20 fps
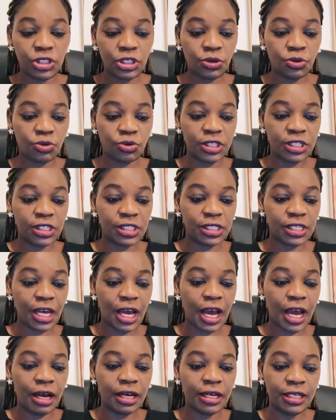secrets
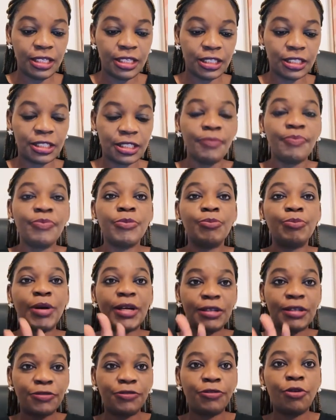are leaked.
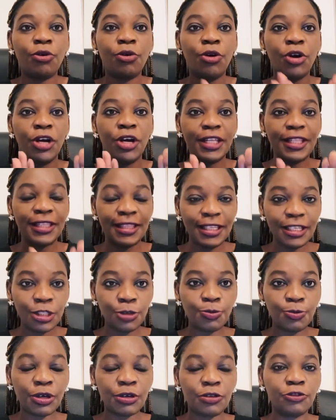But for this
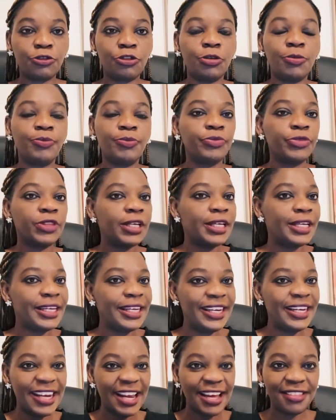platform,
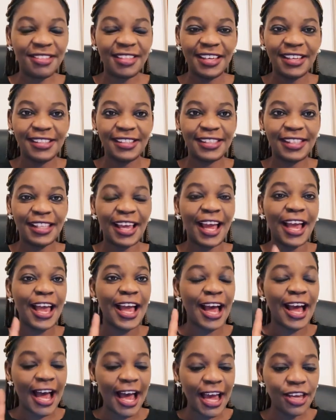nothing's there.
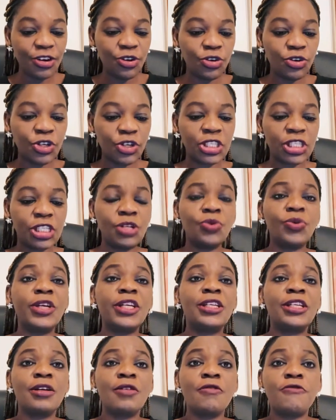I know you're still
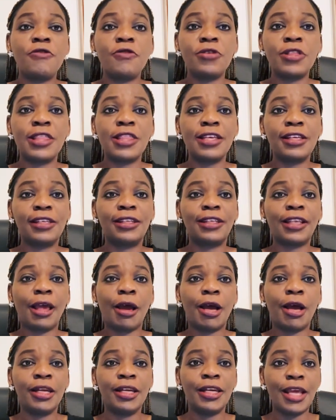waiting for this
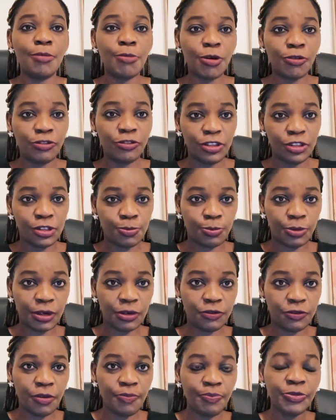name of this
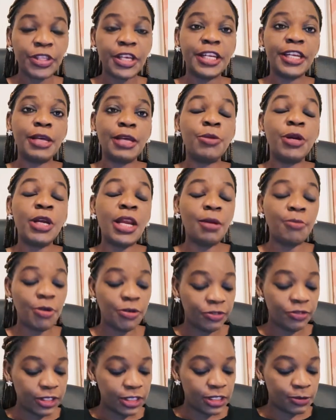platform. The name
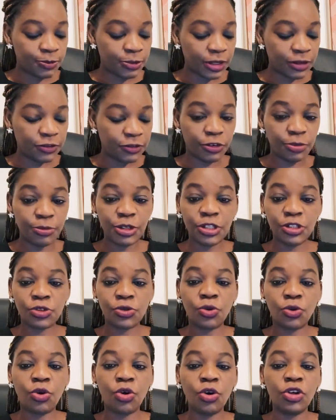of this platform is
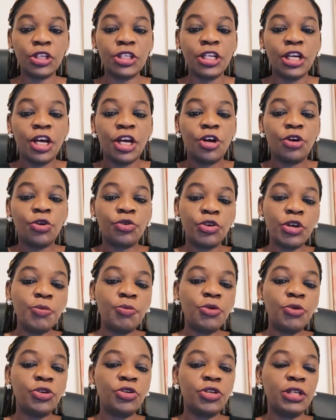called
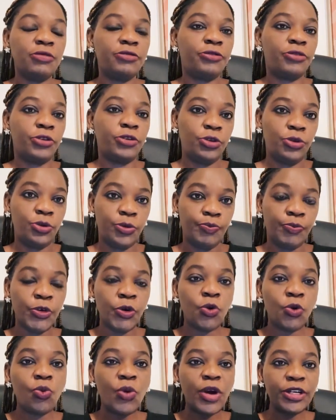Remotely For You.
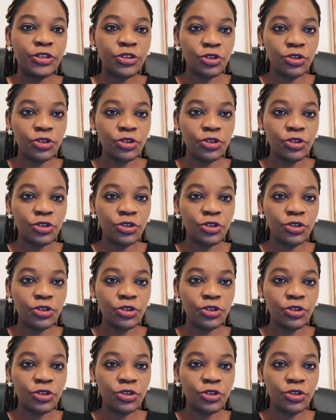What